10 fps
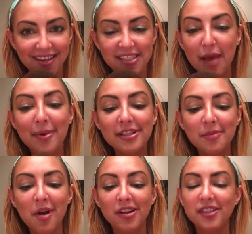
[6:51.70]
Tap out
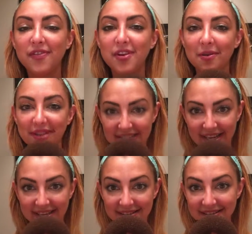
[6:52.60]
some hearts if you know what this
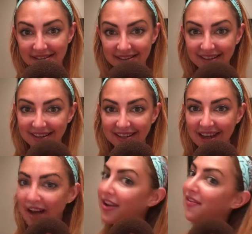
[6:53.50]
is.
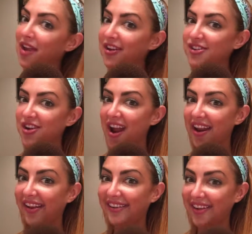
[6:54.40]
I'll give you extra
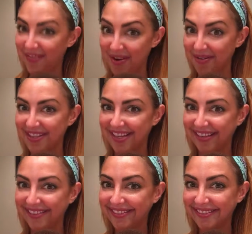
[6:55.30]
credit if you know what this
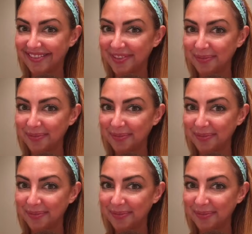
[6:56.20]
is.